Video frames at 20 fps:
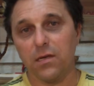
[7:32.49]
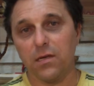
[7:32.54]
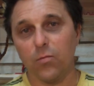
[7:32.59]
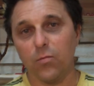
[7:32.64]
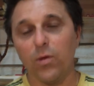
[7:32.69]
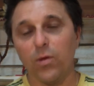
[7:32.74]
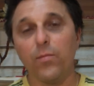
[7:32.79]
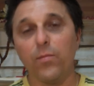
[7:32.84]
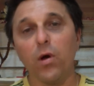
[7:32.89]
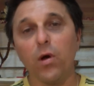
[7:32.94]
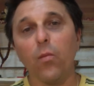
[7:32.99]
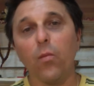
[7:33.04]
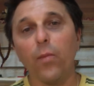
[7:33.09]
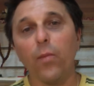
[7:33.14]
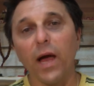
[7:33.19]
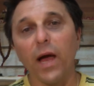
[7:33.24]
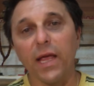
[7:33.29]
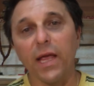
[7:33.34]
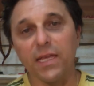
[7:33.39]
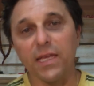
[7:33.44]
we melt
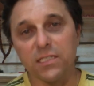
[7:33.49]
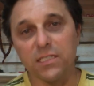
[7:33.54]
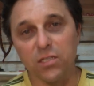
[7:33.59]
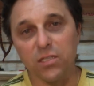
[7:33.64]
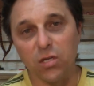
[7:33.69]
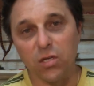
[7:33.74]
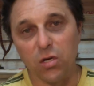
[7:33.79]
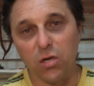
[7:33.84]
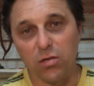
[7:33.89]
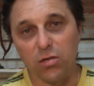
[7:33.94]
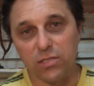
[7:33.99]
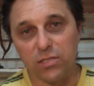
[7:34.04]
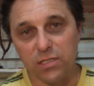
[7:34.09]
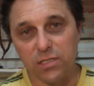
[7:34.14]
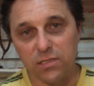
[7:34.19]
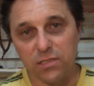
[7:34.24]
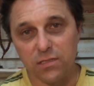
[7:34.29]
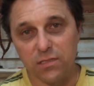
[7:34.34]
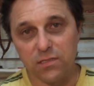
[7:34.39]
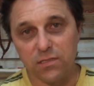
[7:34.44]
back into the
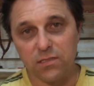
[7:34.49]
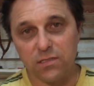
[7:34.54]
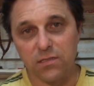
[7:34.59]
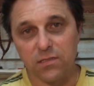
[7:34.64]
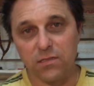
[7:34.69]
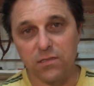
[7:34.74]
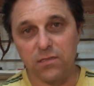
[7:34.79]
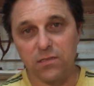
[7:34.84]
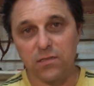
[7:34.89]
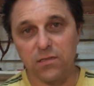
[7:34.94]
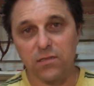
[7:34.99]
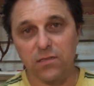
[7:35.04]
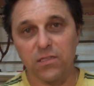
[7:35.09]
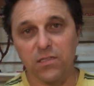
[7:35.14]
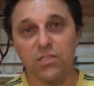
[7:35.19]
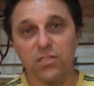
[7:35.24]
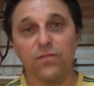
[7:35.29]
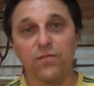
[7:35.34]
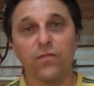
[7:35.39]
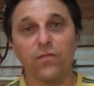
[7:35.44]
consciousness, the
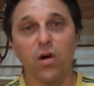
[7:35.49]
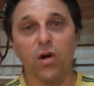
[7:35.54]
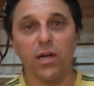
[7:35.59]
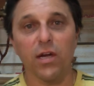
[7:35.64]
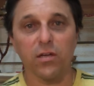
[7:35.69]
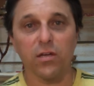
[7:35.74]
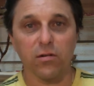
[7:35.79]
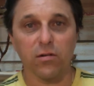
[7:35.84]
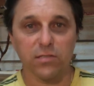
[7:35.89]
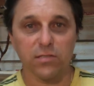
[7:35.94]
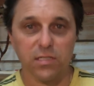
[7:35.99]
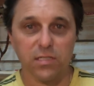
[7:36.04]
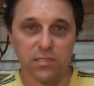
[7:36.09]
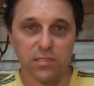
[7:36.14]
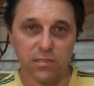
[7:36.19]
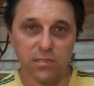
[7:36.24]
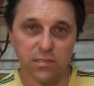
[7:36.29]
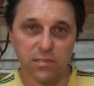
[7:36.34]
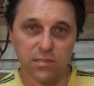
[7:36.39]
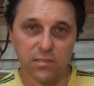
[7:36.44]
divine
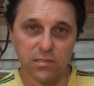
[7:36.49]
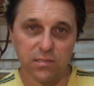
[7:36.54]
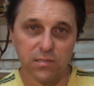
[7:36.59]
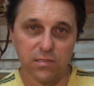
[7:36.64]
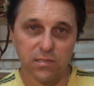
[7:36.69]
consciousness.